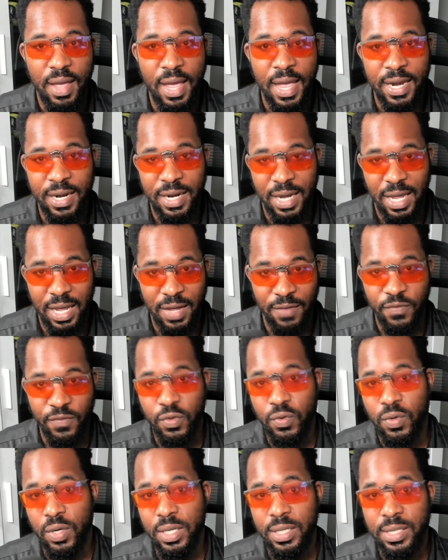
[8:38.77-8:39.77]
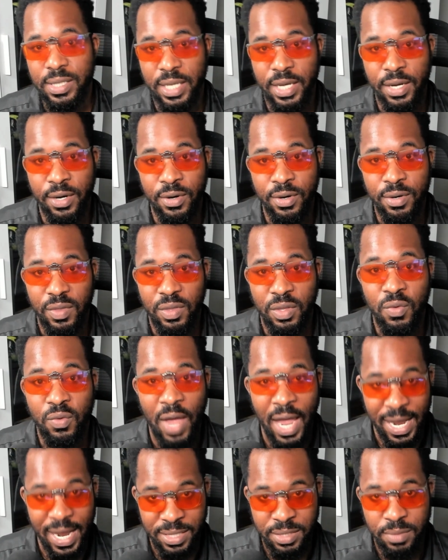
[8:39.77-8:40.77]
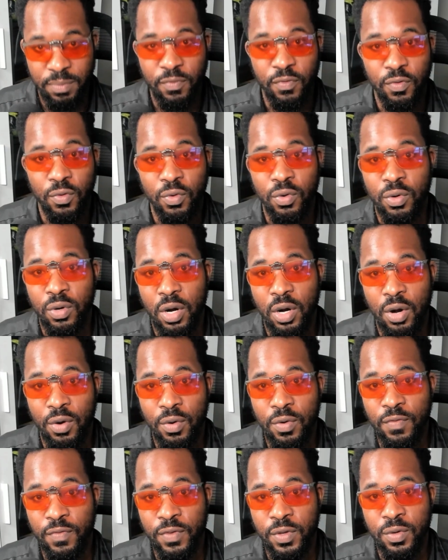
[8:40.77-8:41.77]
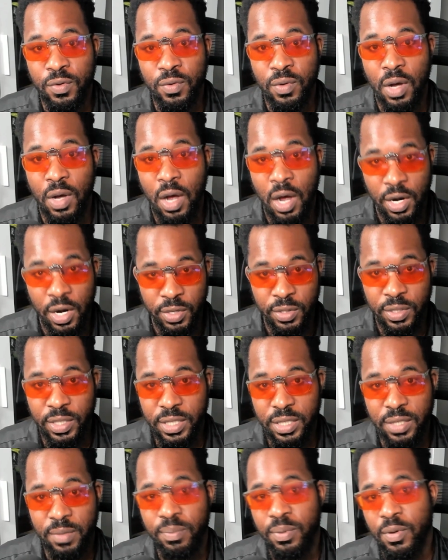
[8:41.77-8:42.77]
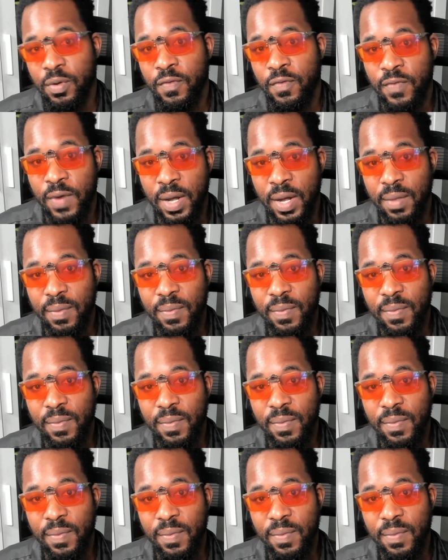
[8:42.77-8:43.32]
and a few days later, you ask them for a review on your LinkedIn profile.